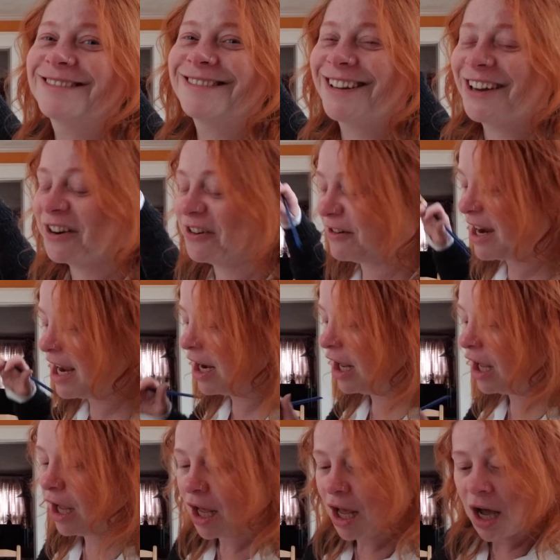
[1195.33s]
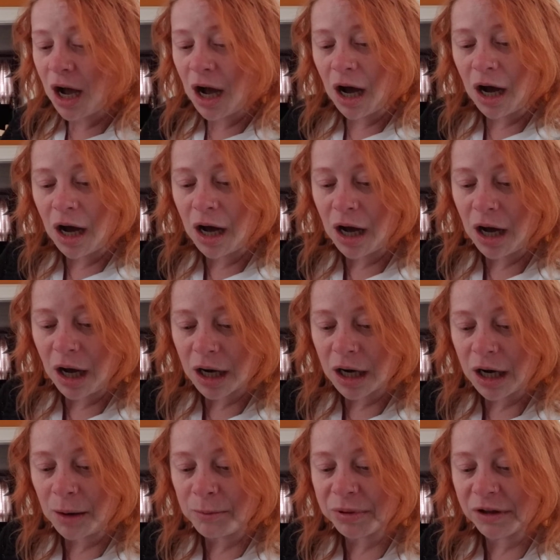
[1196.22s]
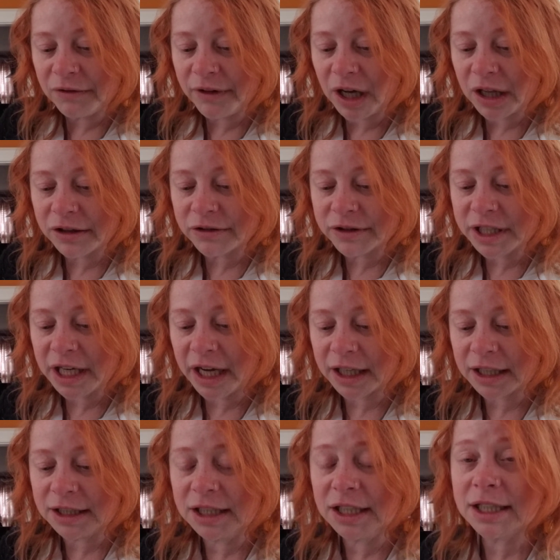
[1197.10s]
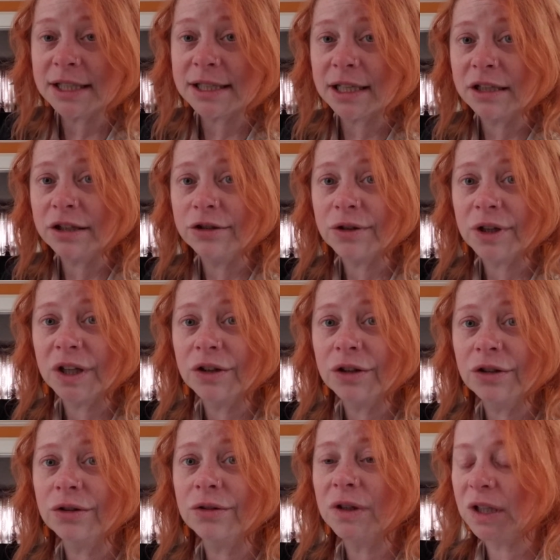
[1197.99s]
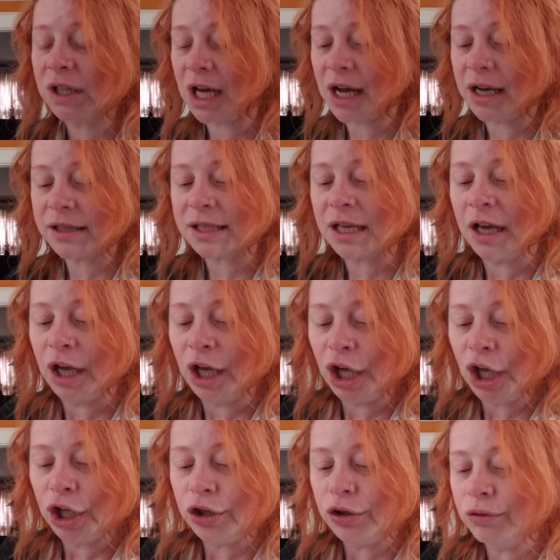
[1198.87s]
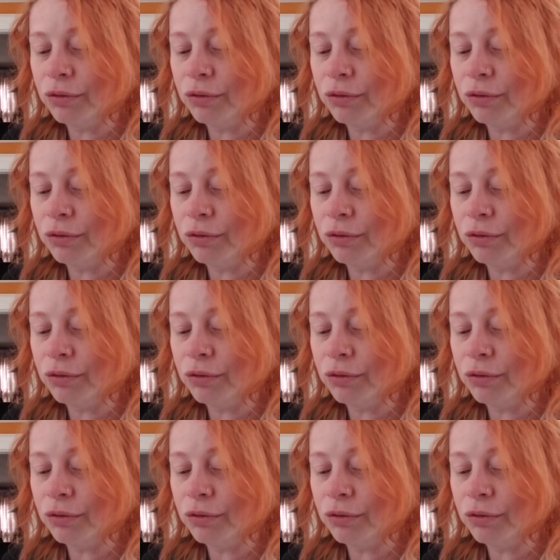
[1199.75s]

All right. couple of other techniques that you can utilize. You